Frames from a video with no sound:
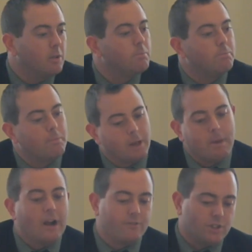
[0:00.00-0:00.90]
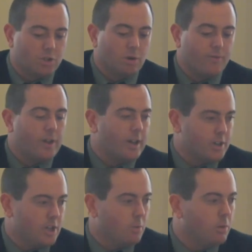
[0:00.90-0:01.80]
the money paid back from the sewer fund
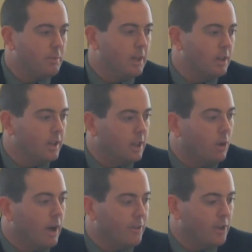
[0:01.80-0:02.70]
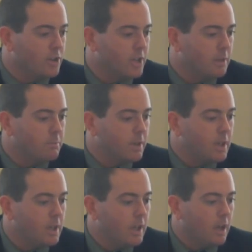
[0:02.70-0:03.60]
next year, we'll be in a little healthier shape.
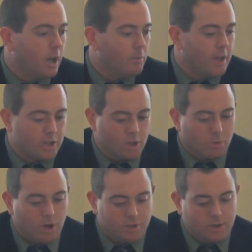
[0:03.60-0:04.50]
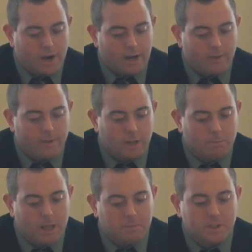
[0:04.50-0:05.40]
Next year, we're also not going to have any
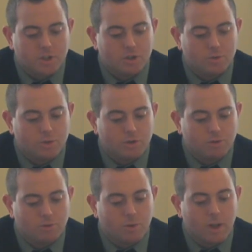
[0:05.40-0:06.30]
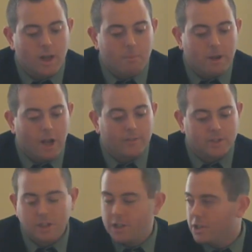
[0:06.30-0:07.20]
payments to pay off
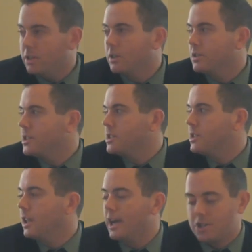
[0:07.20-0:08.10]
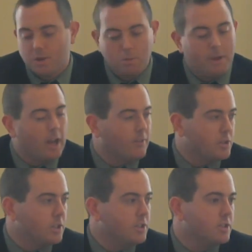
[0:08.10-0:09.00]
Salesian, because this is the last year we're paying off
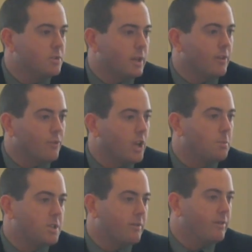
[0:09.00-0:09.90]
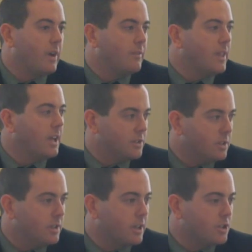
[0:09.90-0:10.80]
Salesian, so that'll free up $75,000
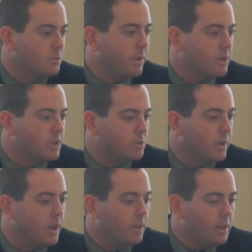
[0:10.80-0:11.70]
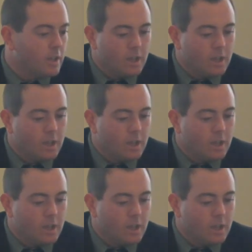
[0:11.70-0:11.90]
in next year's budget as well.